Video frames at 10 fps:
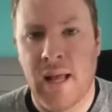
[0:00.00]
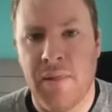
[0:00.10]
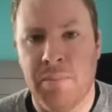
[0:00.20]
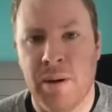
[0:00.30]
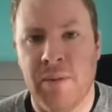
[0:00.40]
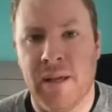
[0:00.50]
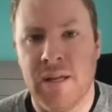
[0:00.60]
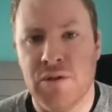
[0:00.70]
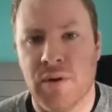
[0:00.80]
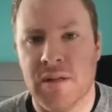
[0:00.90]
and the public
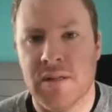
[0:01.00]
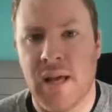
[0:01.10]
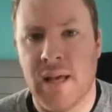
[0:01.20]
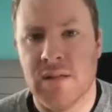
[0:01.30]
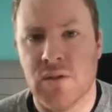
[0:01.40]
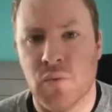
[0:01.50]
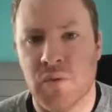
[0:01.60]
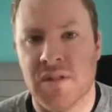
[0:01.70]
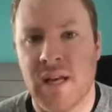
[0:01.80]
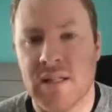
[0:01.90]
interest test
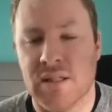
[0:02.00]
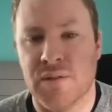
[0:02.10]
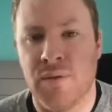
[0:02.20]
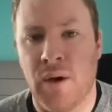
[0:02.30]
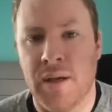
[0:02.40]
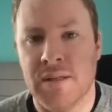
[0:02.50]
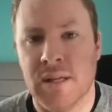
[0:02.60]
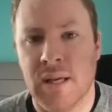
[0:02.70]
was satisfied.